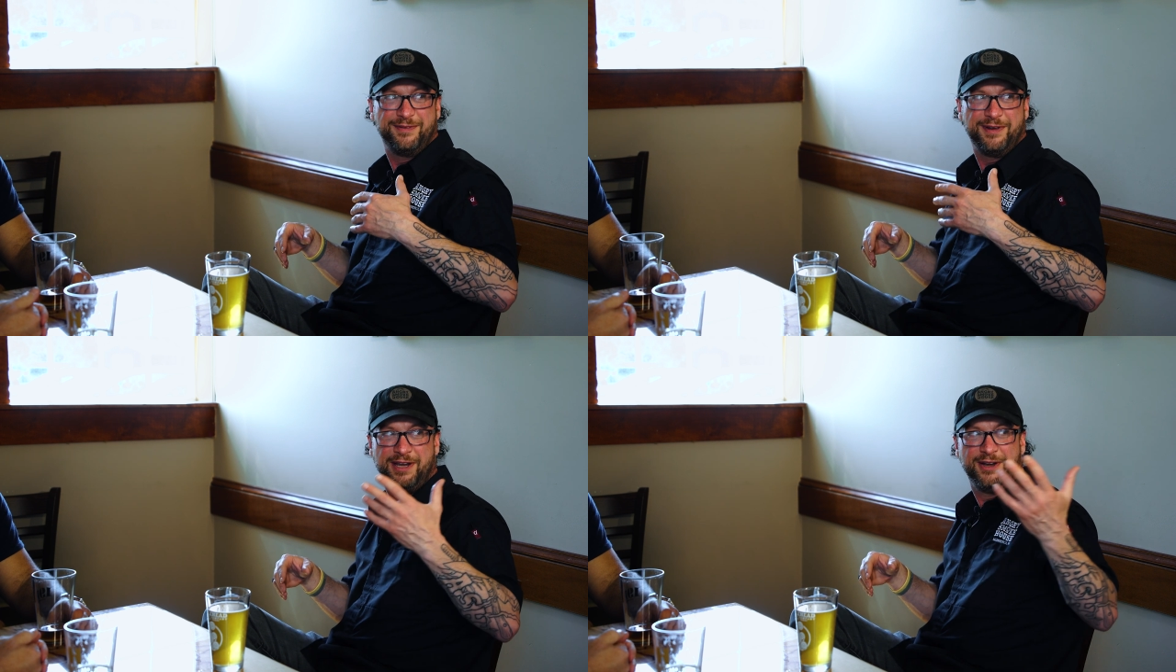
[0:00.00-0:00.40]

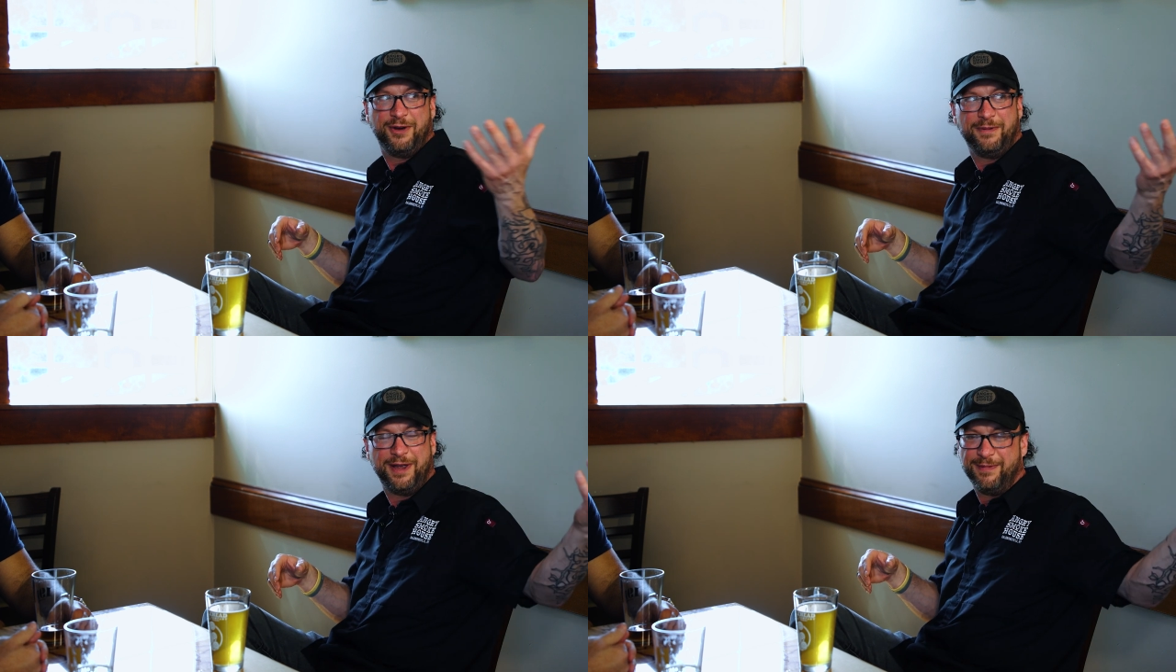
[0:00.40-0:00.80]

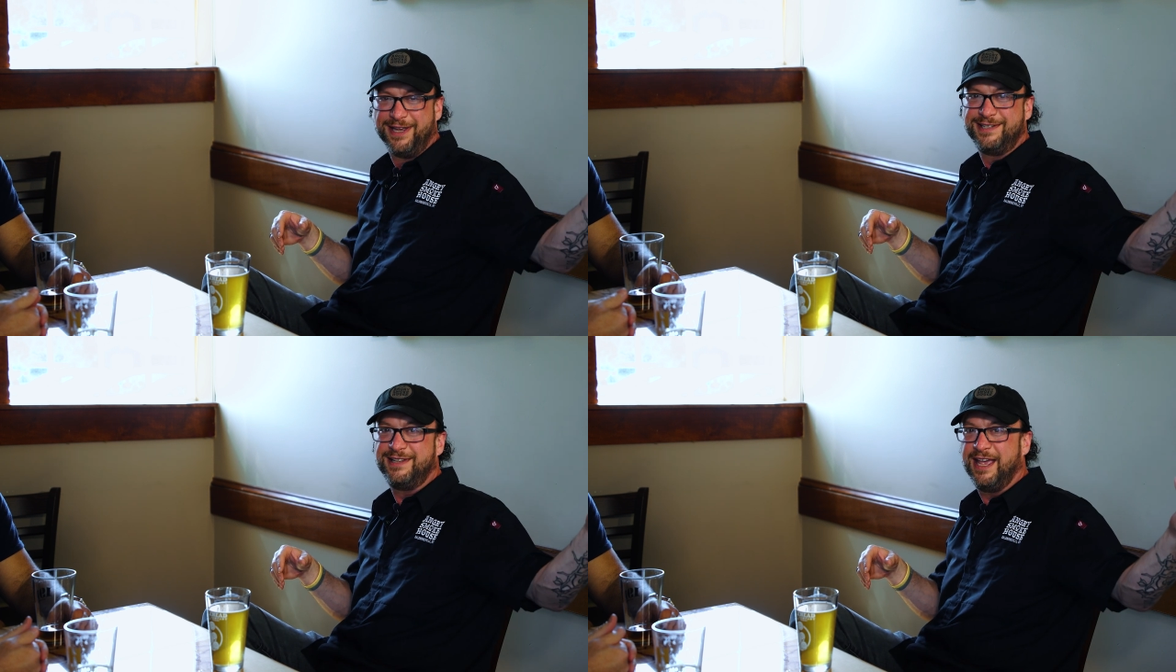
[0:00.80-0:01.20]
and
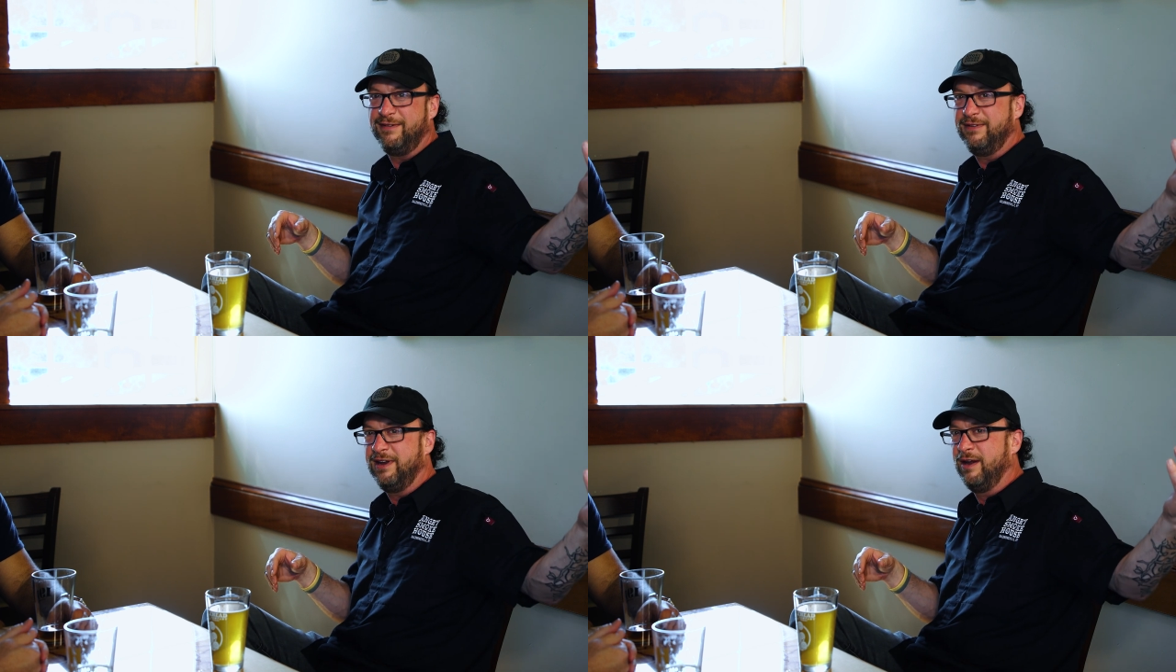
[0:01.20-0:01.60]
my
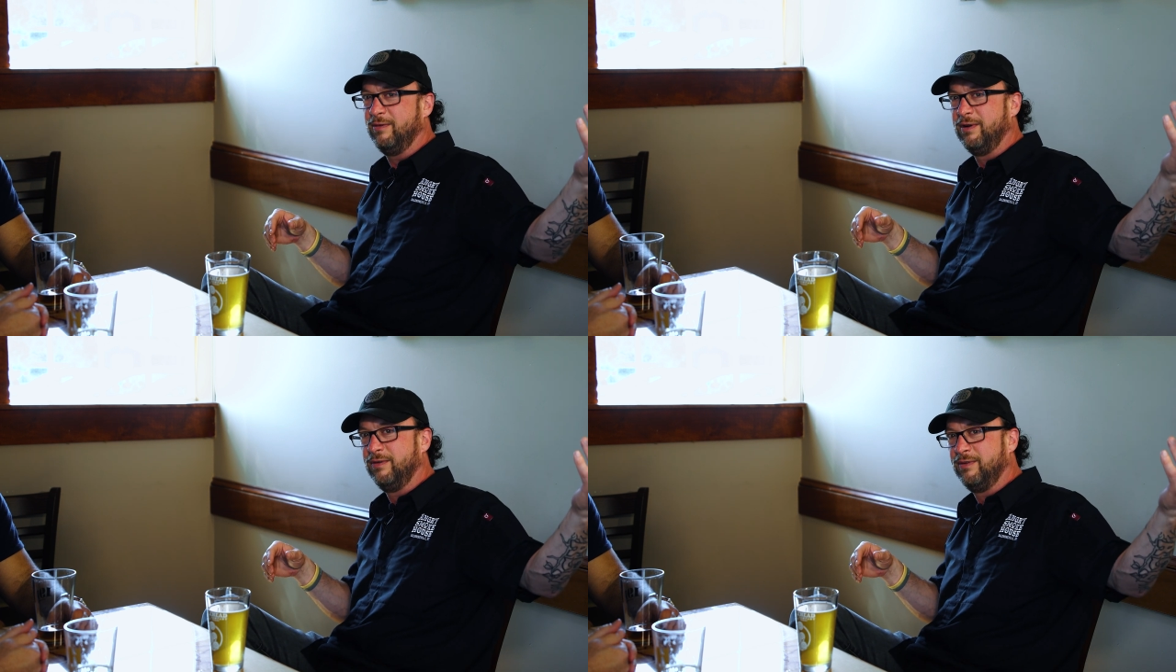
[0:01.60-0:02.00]
staff and I
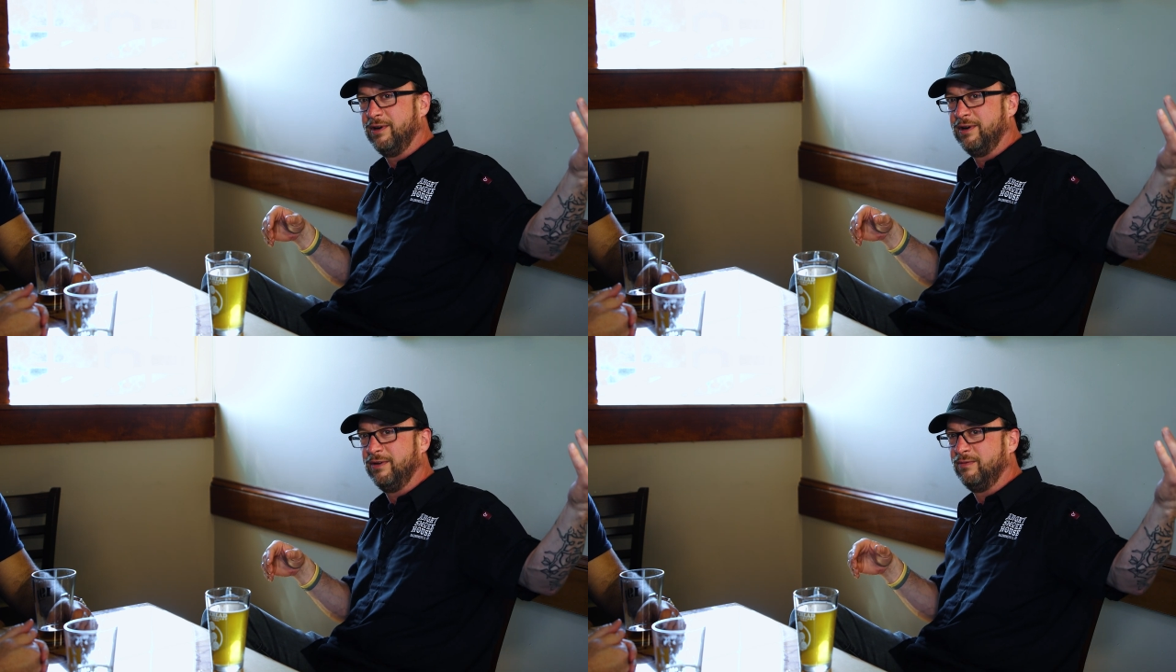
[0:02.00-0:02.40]

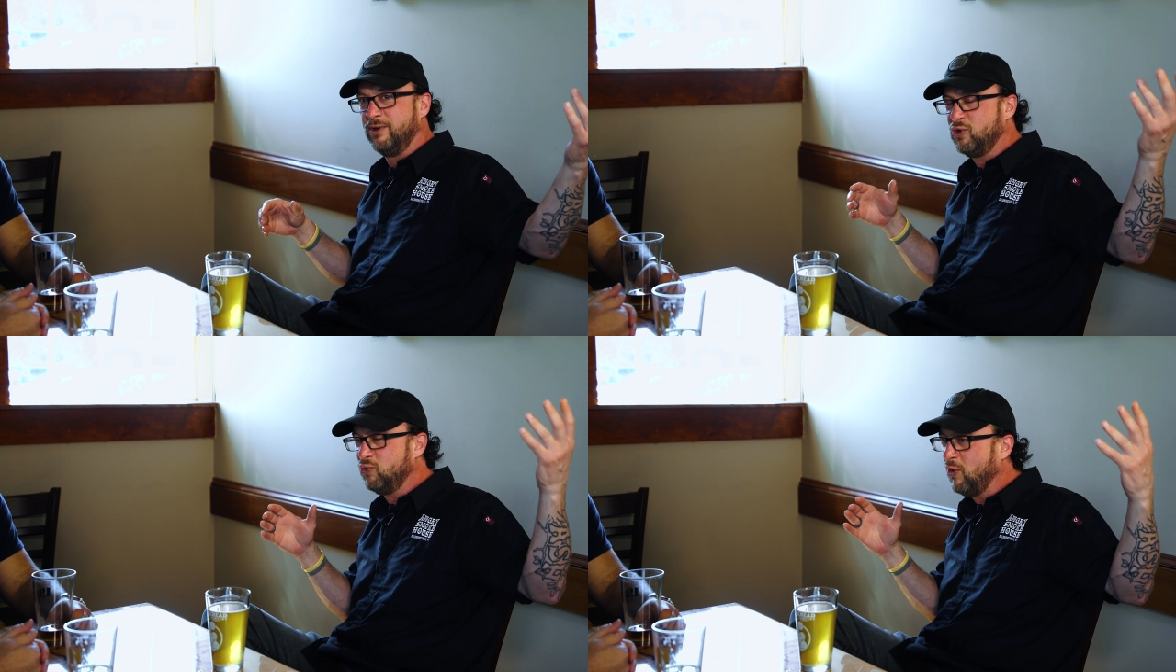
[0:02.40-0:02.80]

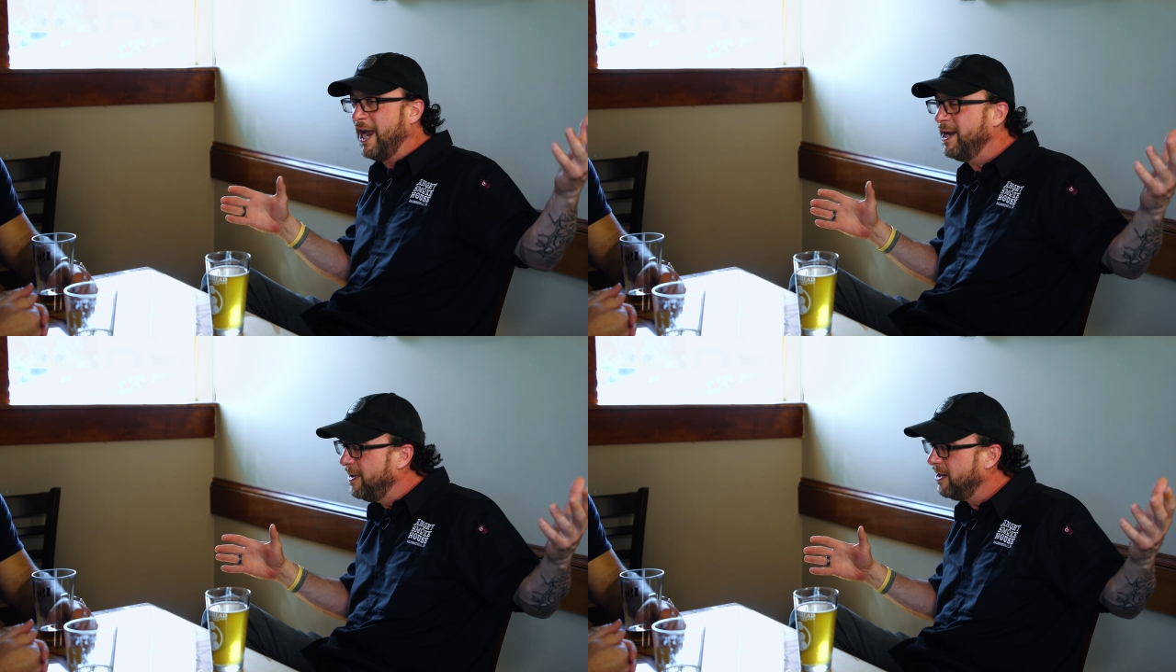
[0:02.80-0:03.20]
were
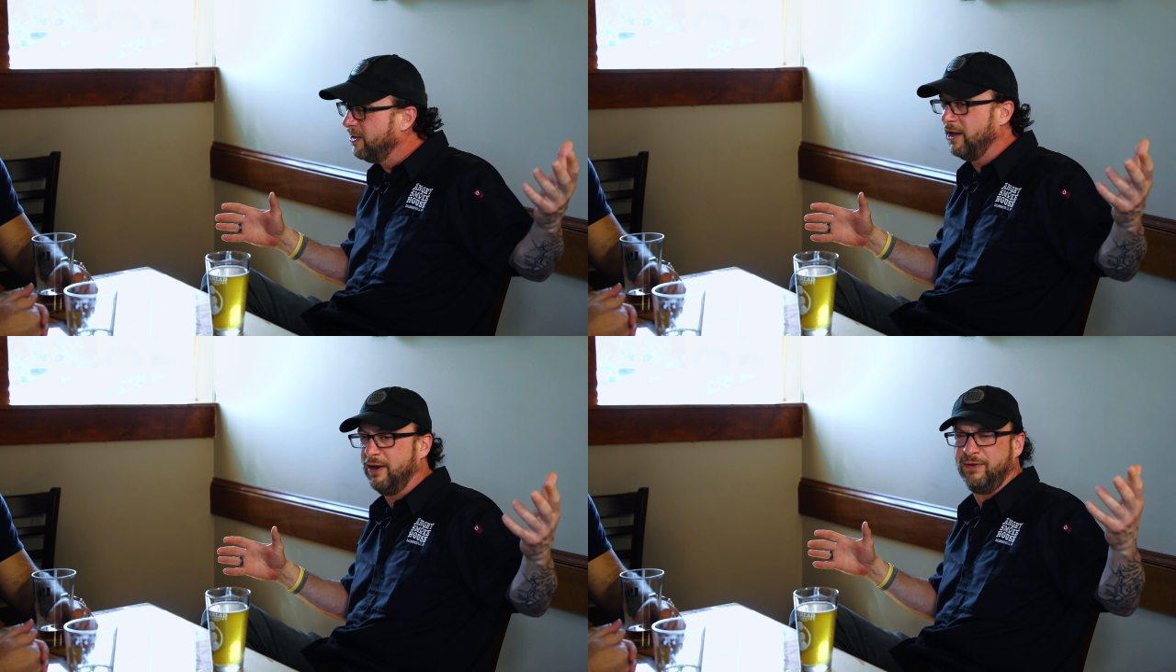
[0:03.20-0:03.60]
trying to make
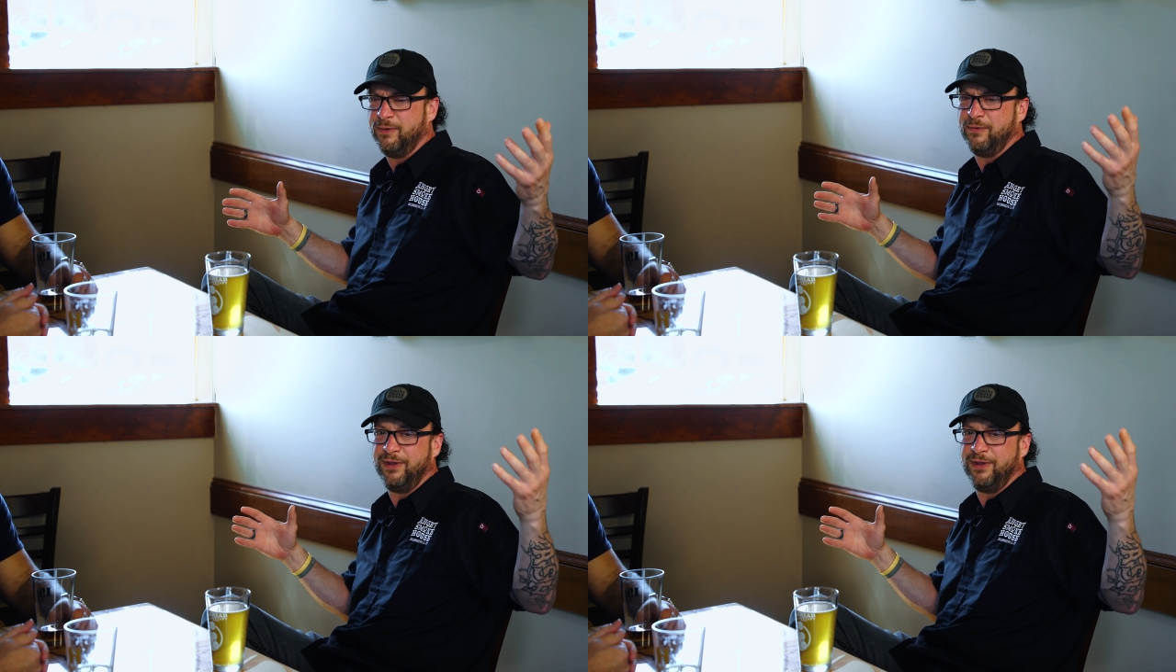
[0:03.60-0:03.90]
light of it.